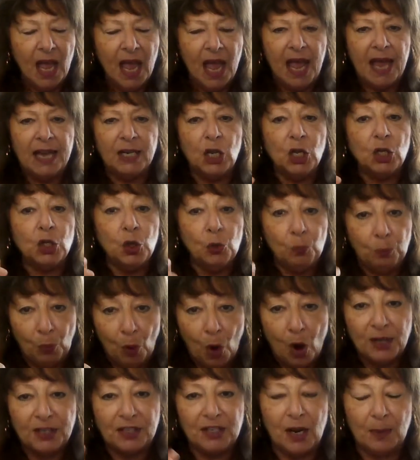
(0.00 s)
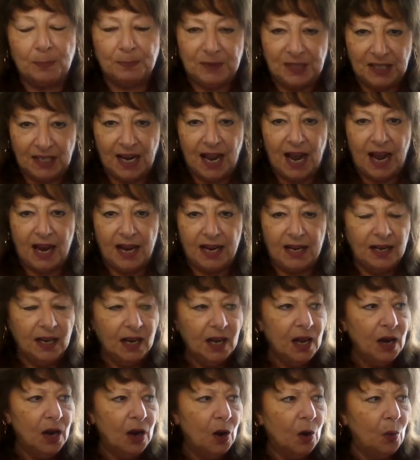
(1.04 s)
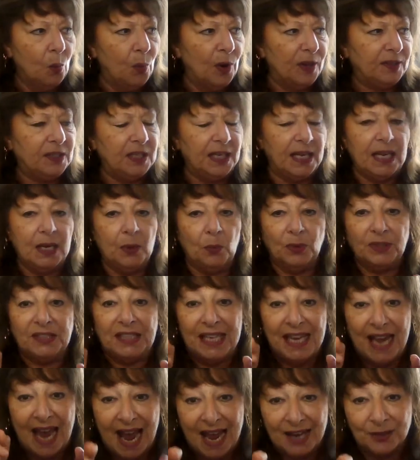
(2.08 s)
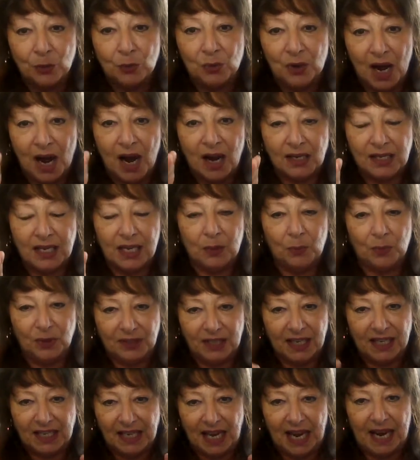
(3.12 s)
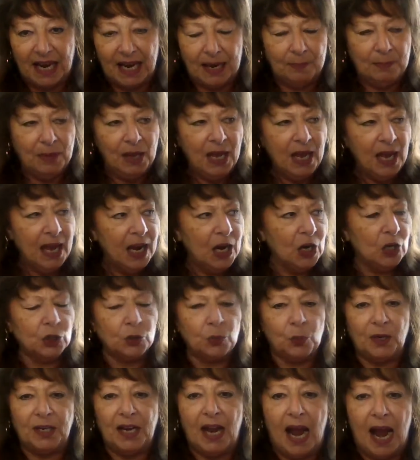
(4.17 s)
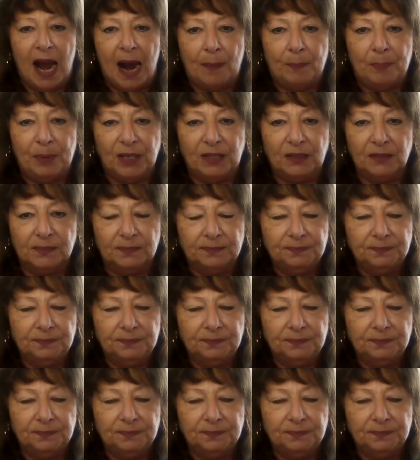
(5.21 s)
And you brought it up today with the Anunnaki when they came. Here's what happened.